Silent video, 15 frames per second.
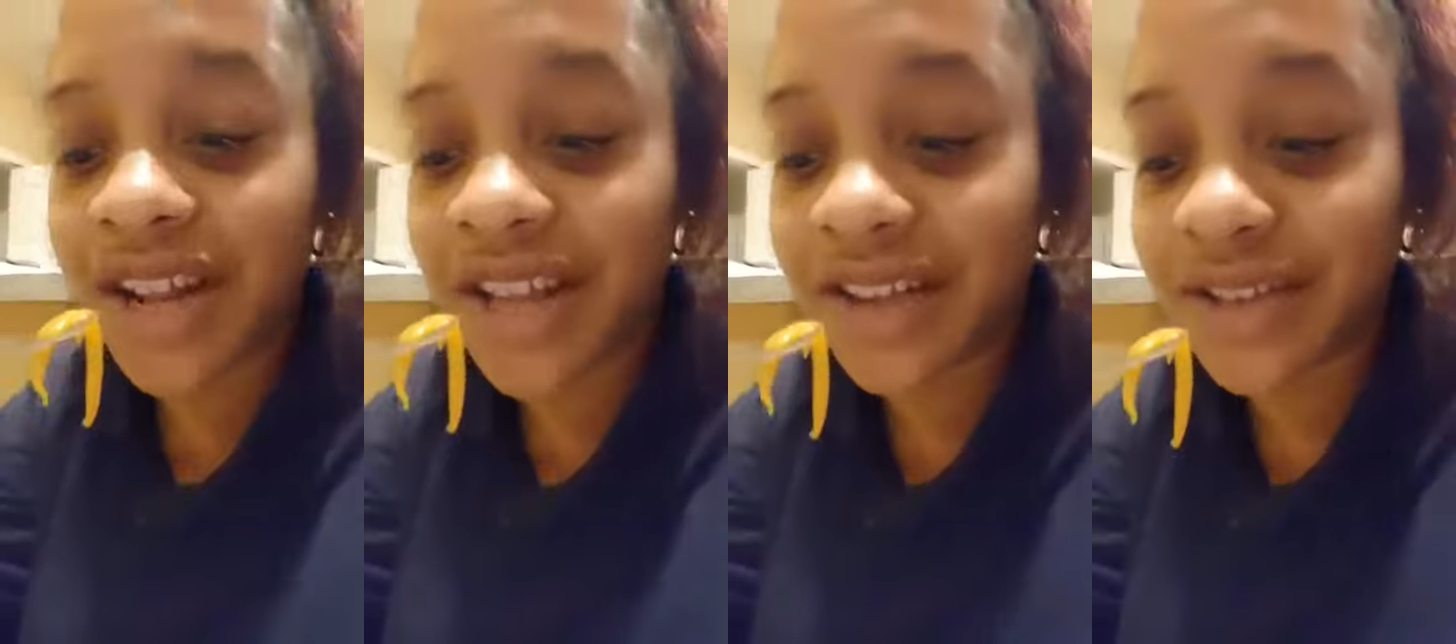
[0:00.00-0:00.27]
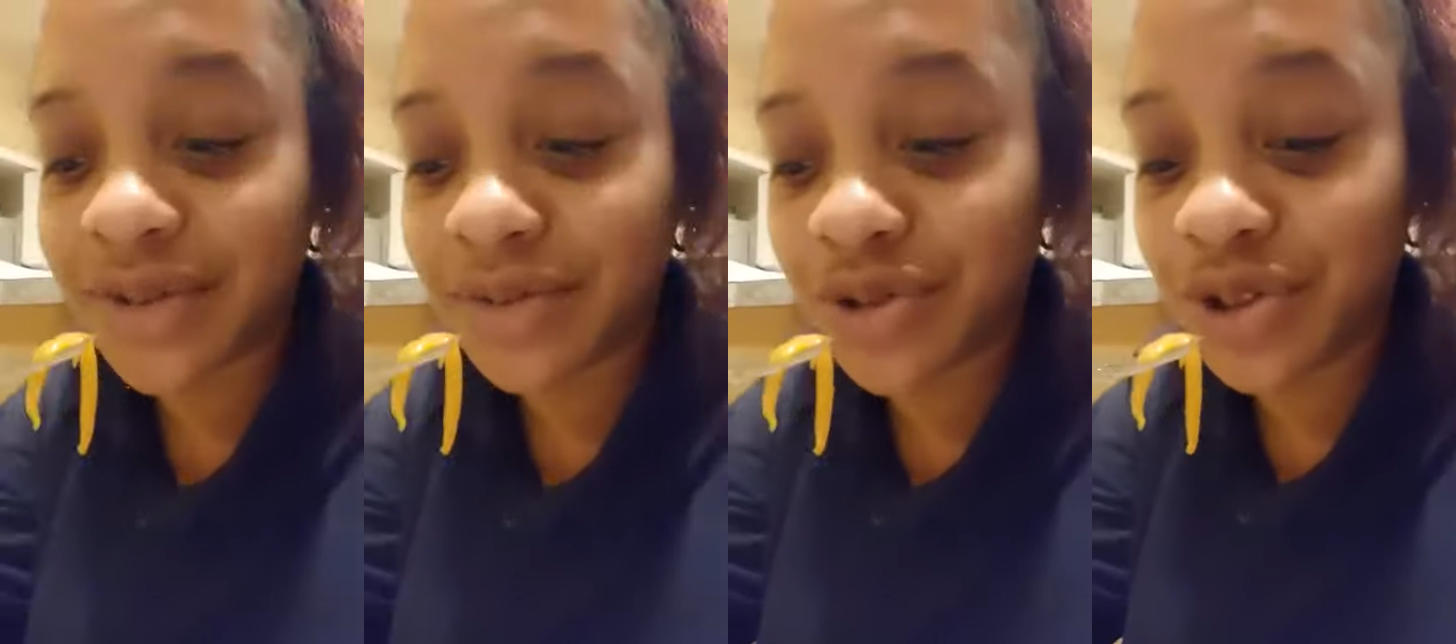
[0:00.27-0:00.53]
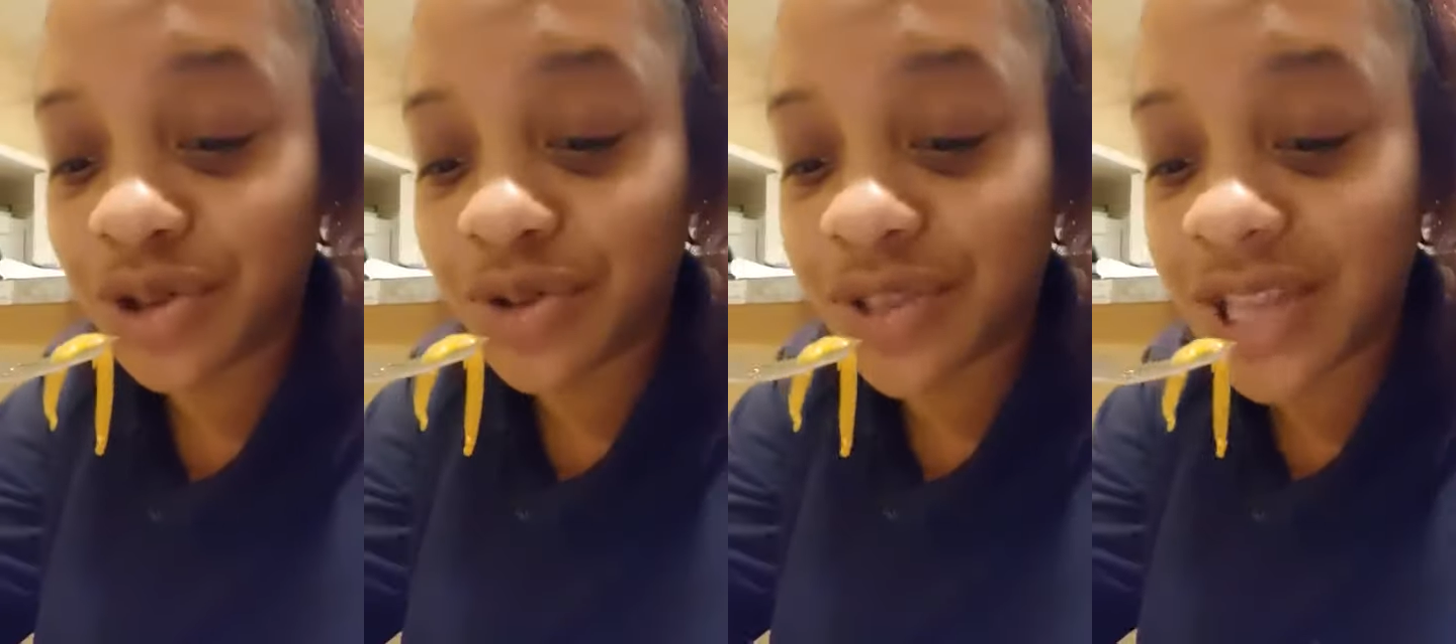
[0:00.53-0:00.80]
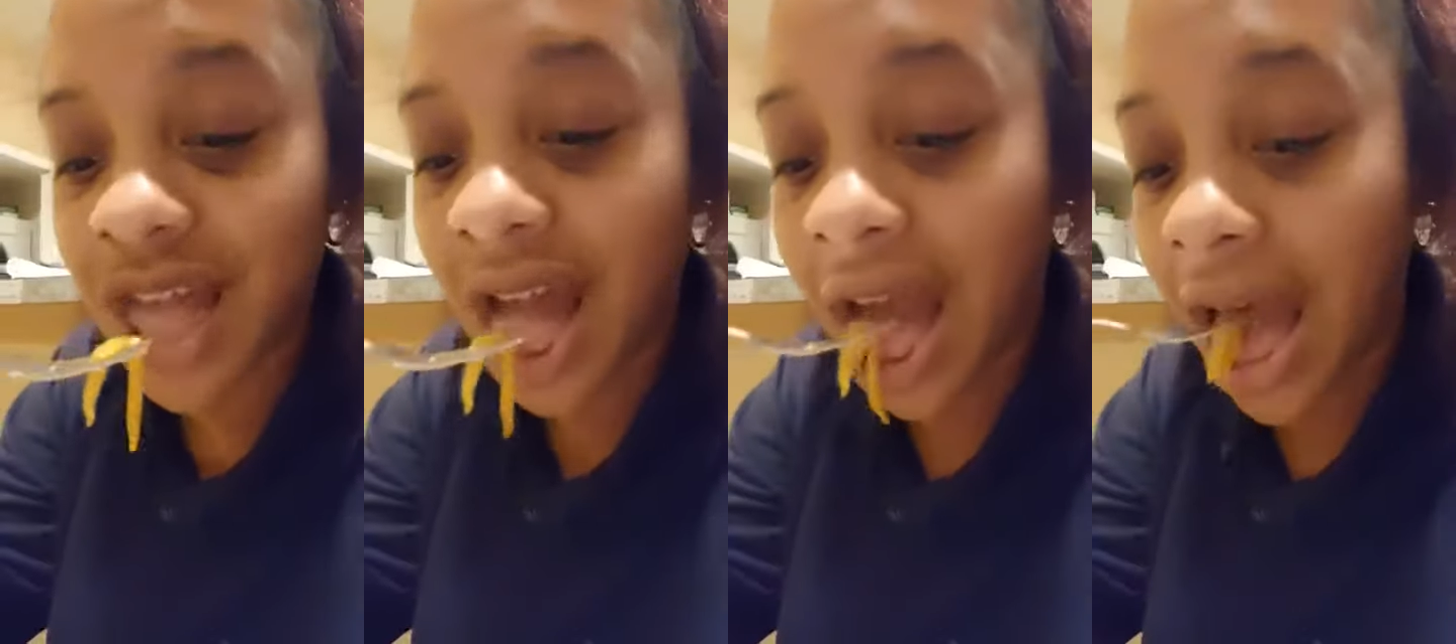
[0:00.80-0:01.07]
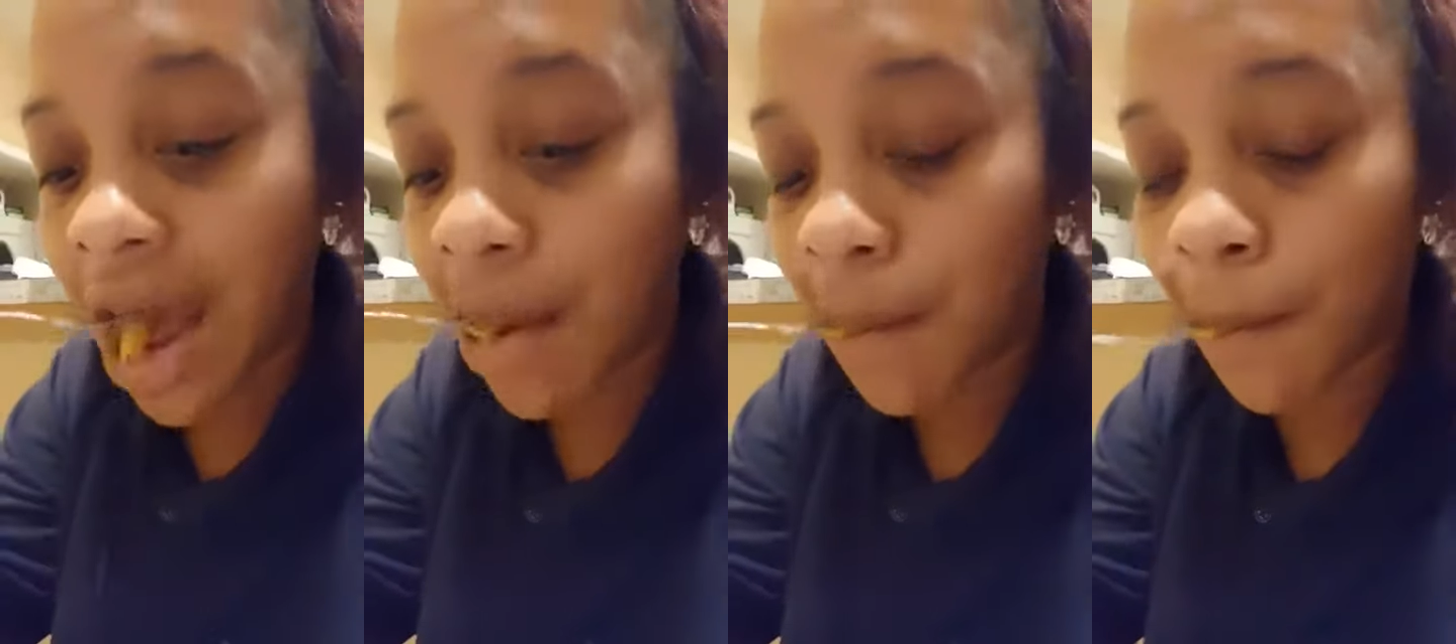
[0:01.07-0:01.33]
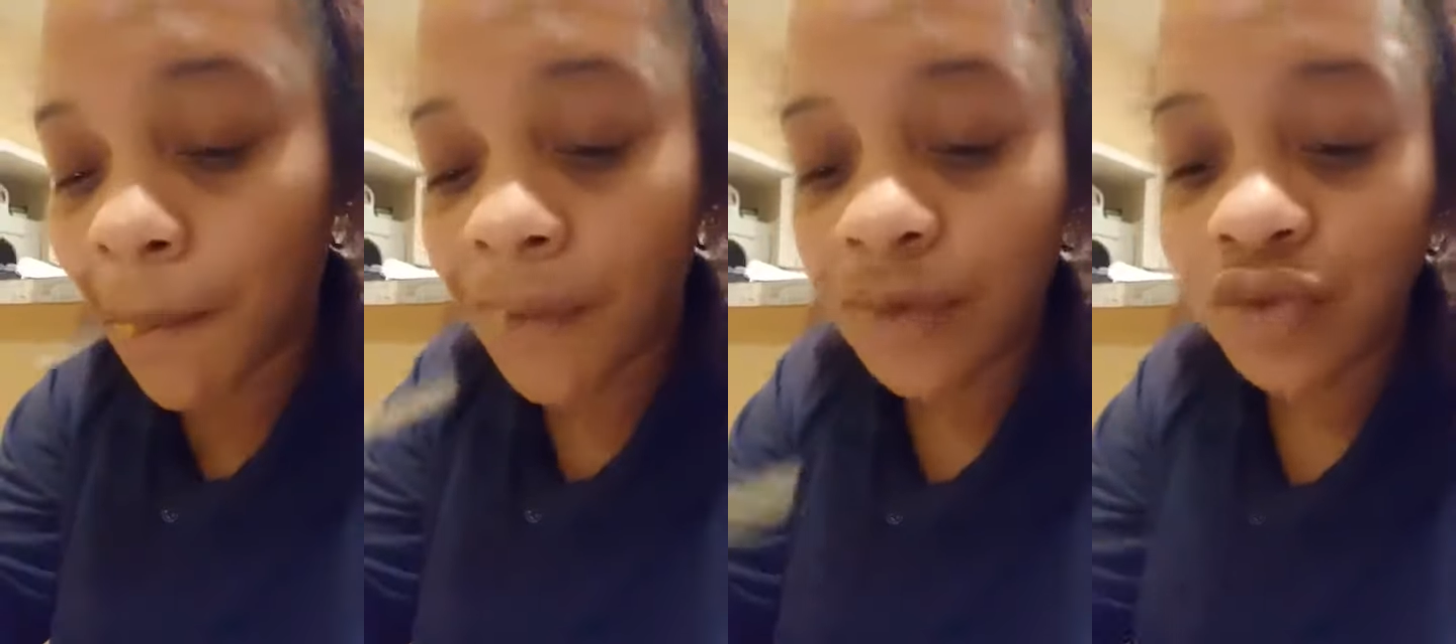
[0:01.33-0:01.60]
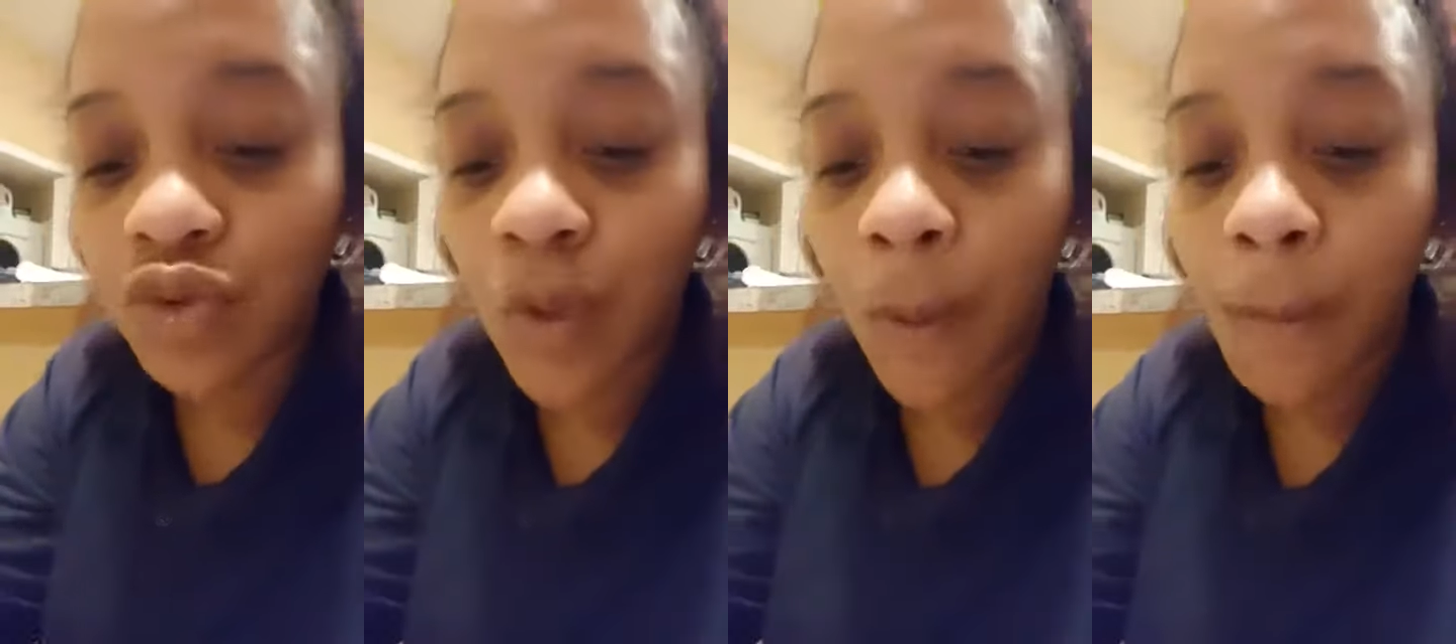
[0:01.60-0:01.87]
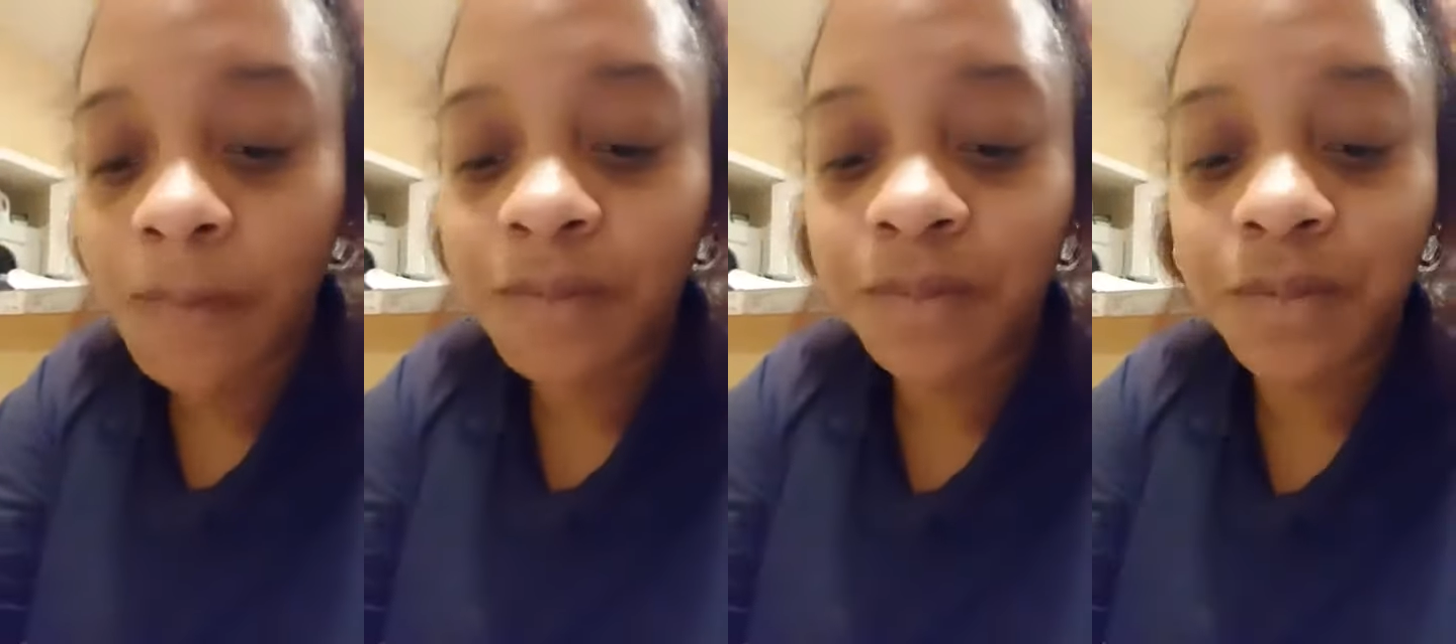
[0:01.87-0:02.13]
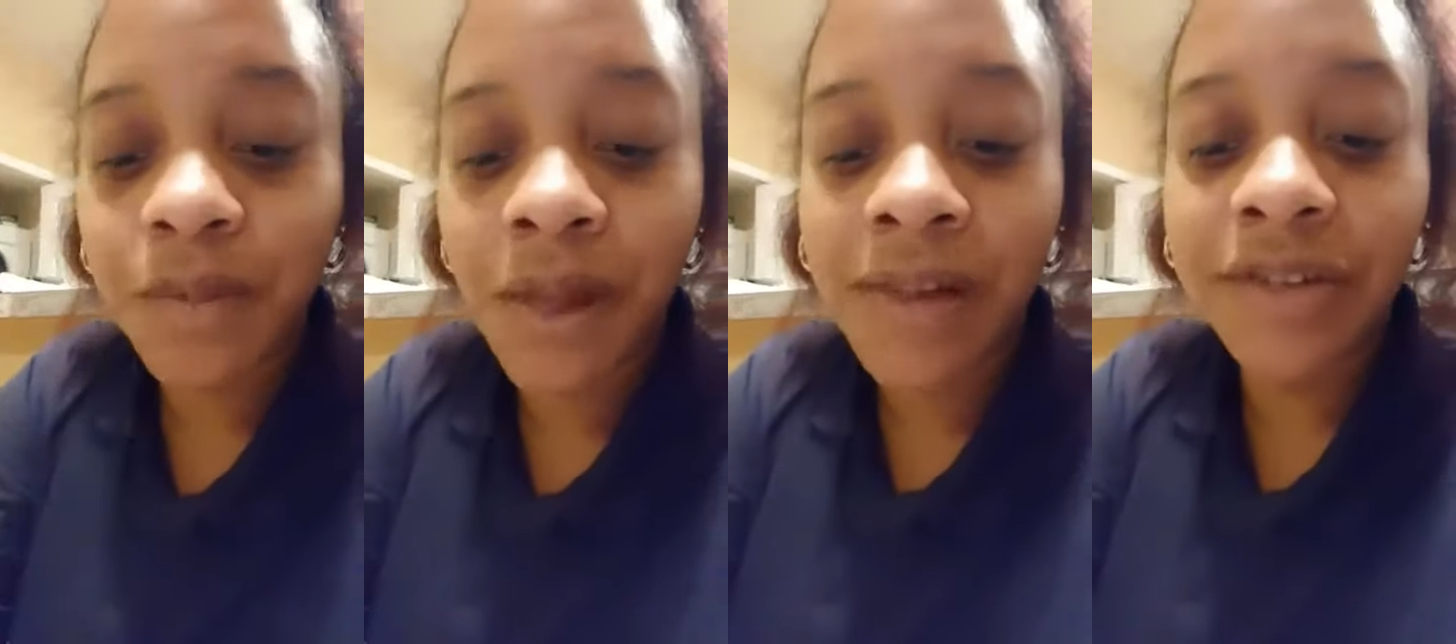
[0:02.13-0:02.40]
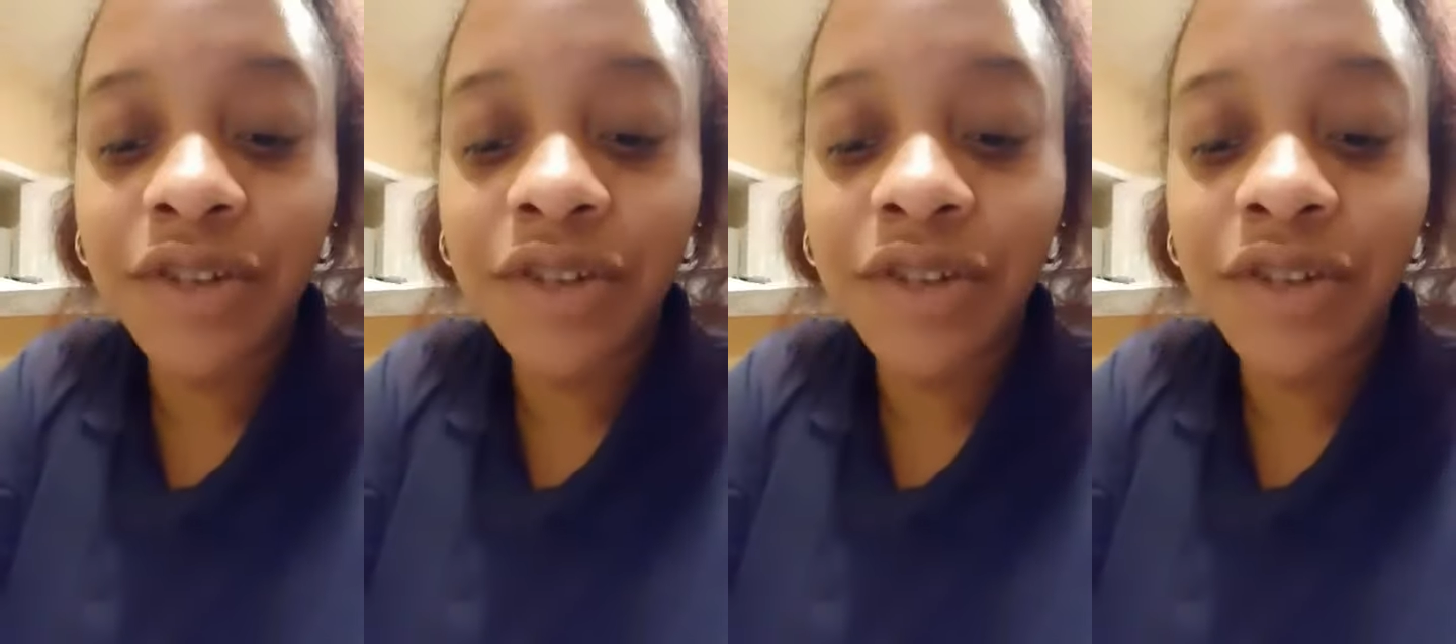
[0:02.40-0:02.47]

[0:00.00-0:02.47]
have some juice. And